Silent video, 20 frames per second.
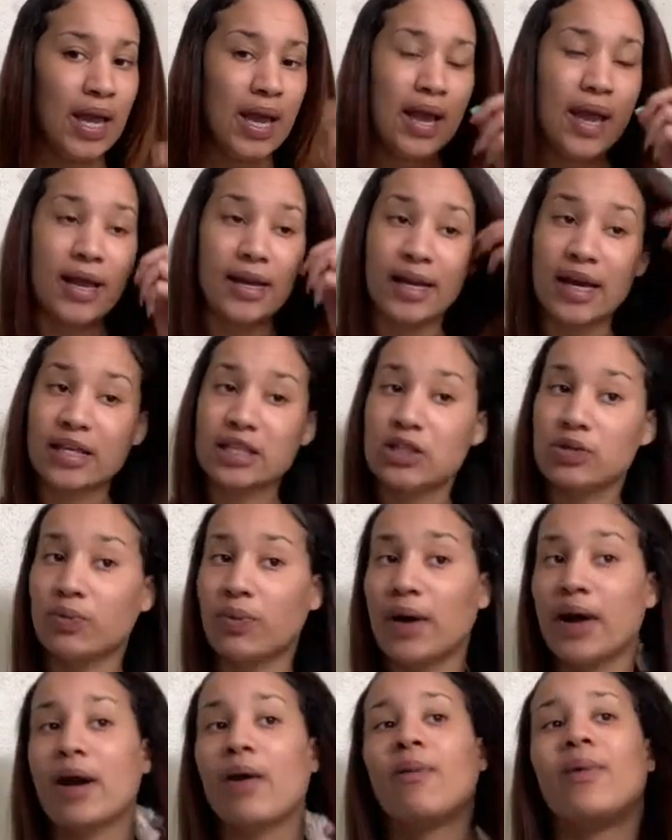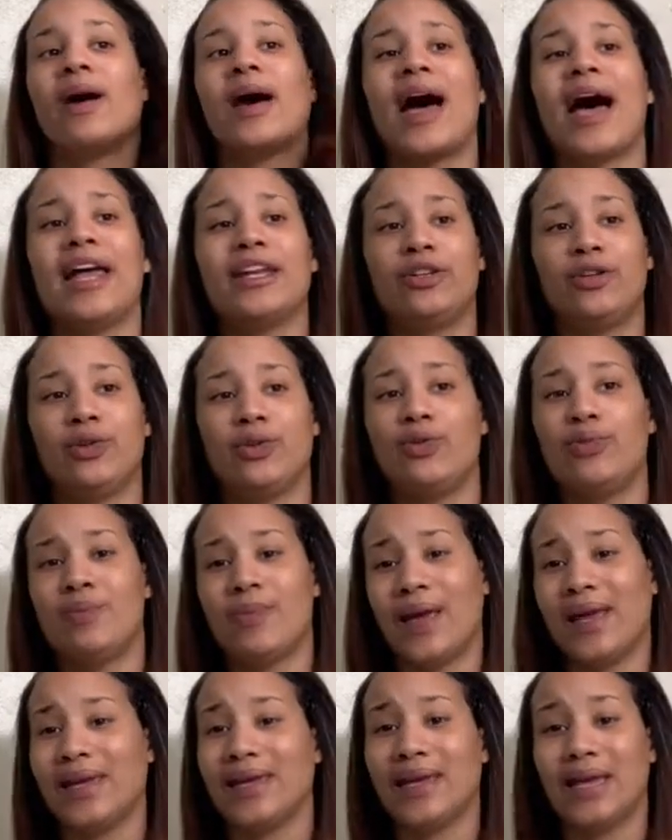And I swear, when I do
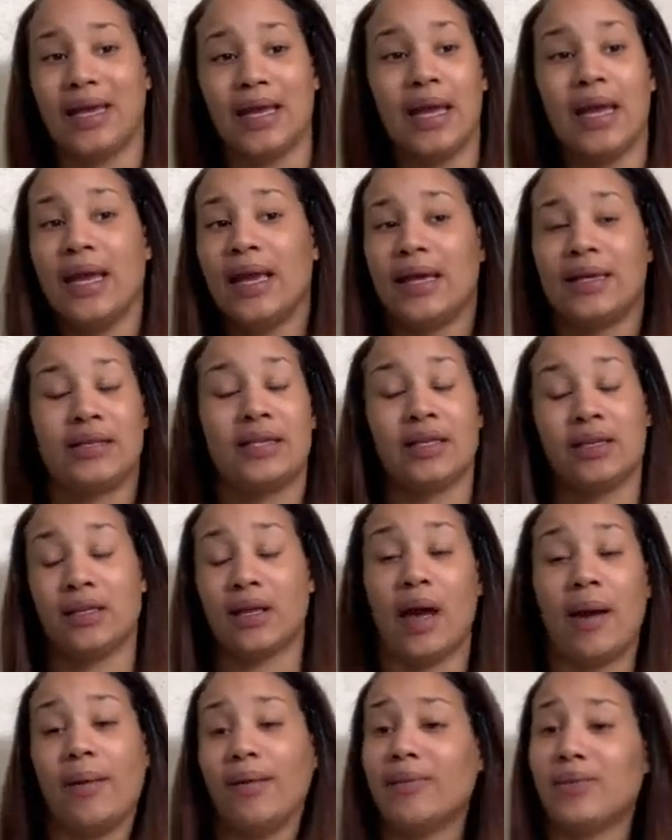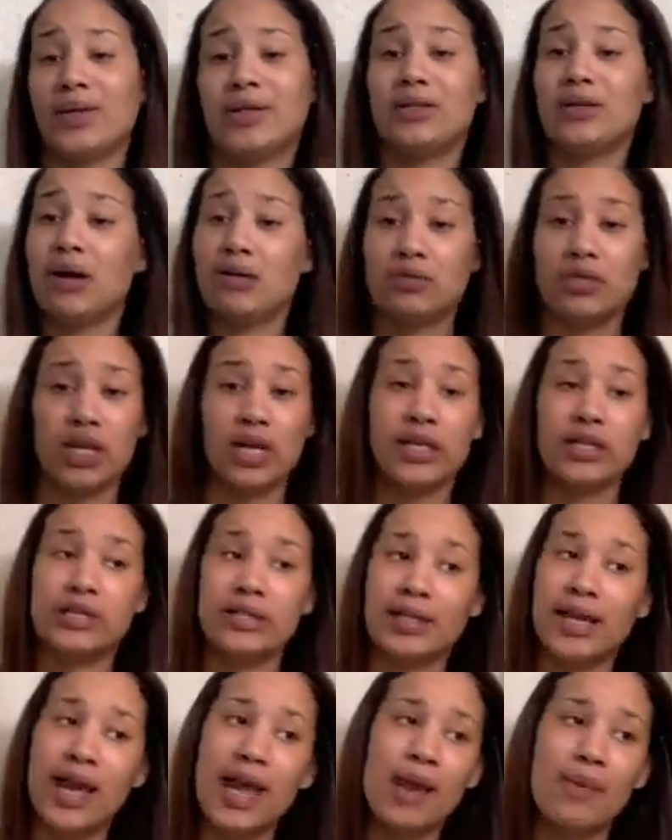make it, it's going to change the
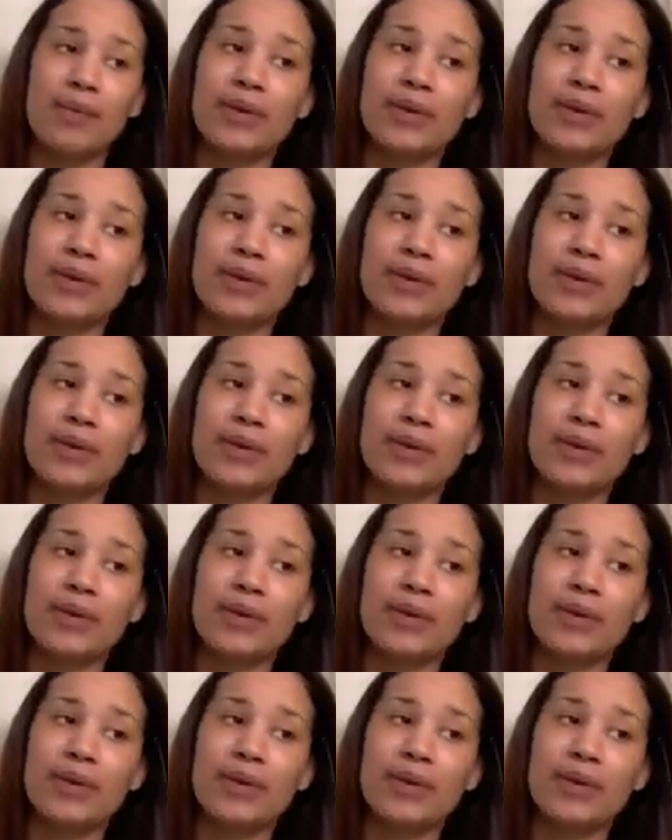game.